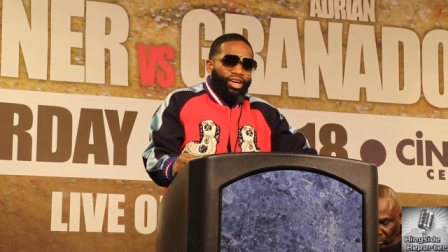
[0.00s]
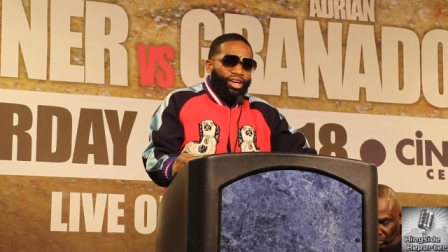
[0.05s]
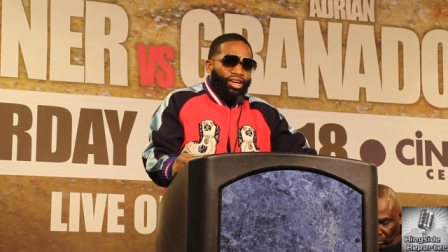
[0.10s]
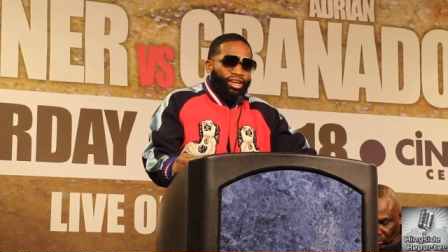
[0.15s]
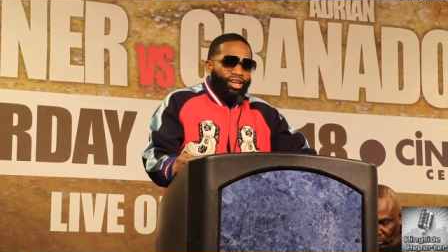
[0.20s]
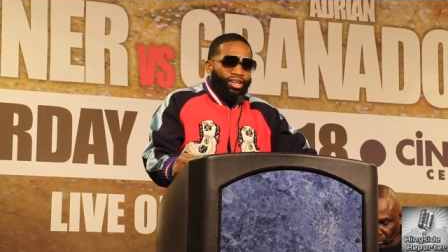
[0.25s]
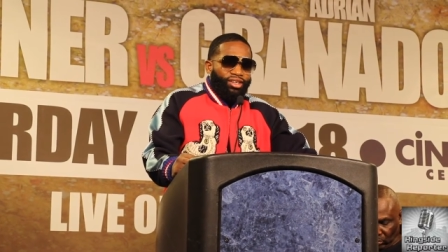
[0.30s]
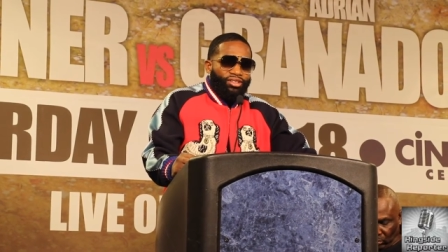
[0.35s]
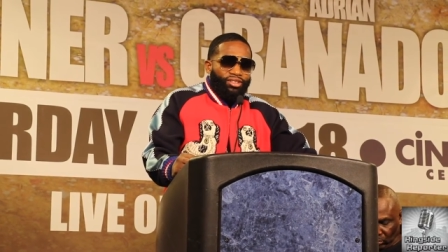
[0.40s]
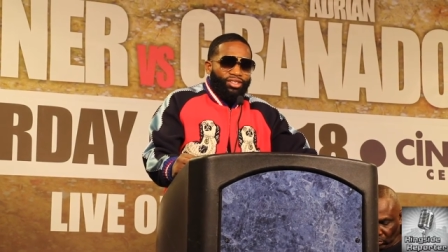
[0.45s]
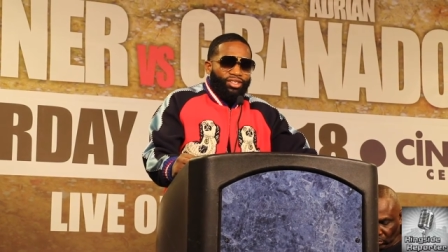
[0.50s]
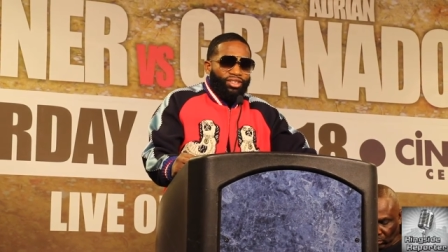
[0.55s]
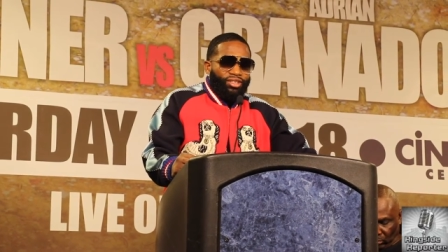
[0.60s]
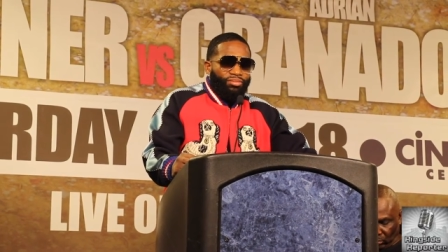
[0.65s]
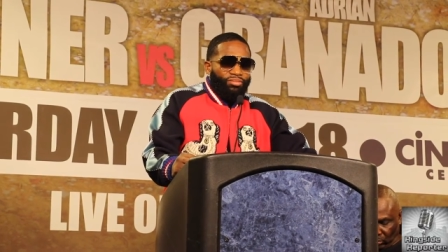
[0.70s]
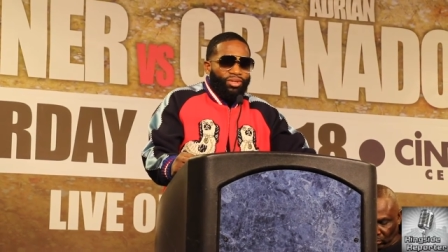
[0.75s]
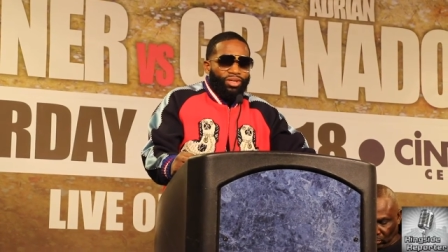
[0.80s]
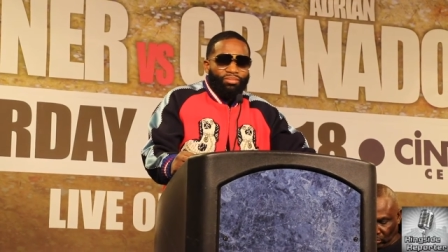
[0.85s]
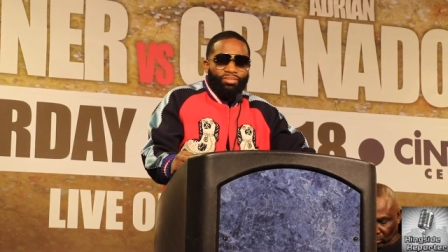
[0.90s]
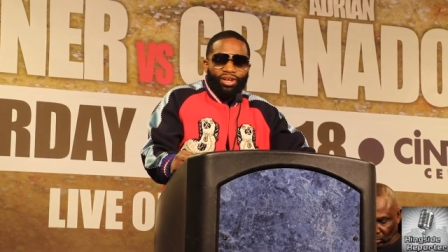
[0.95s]
and,
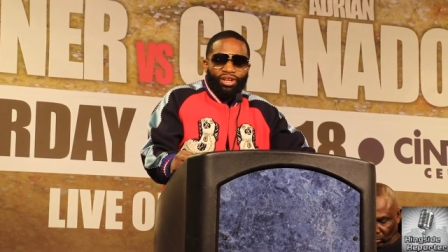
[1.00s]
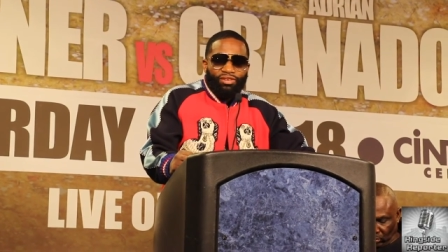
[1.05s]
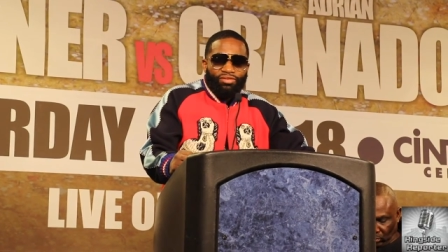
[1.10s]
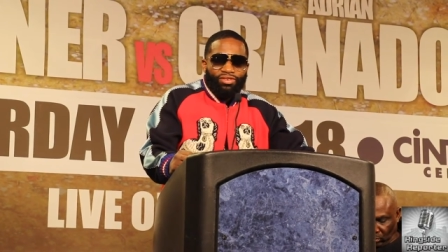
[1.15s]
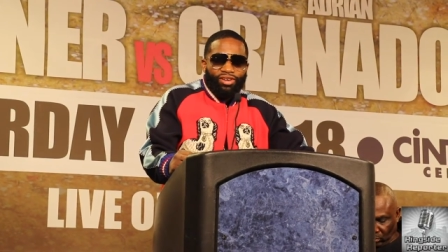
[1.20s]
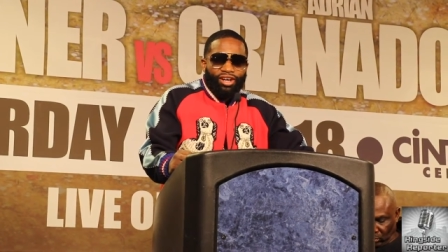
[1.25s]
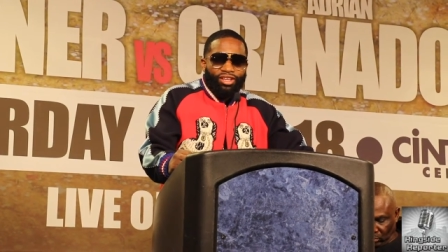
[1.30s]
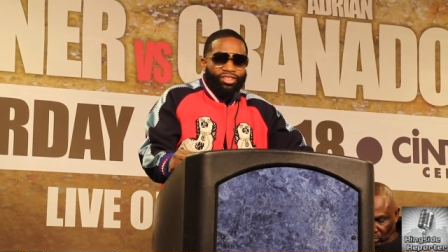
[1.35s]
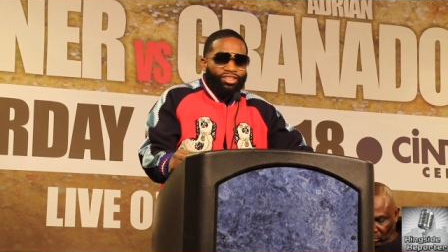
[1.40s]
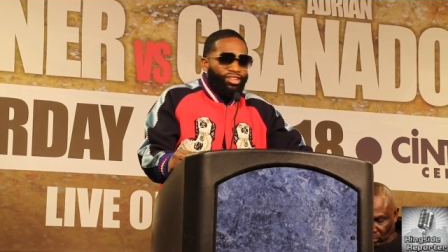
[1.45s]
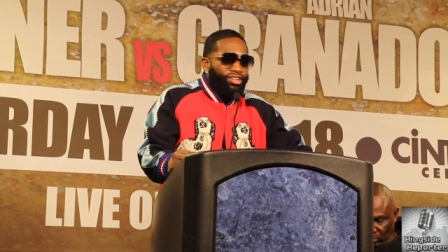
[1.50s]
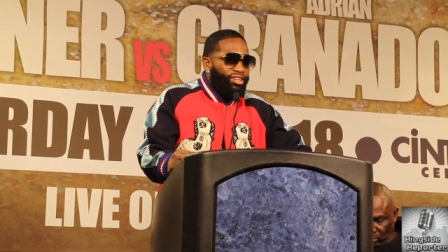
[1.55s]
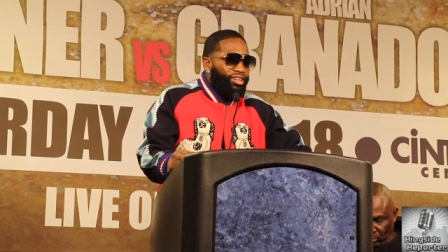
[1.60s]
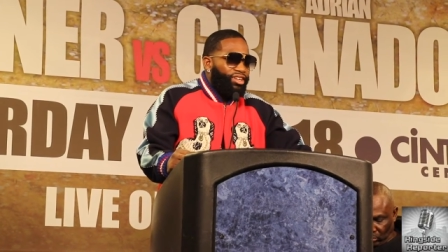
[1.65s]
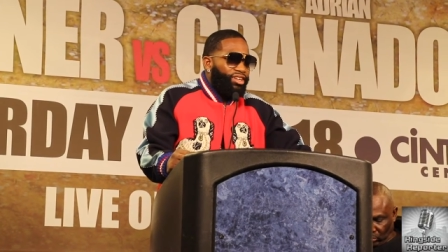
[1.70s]
and, be a better father.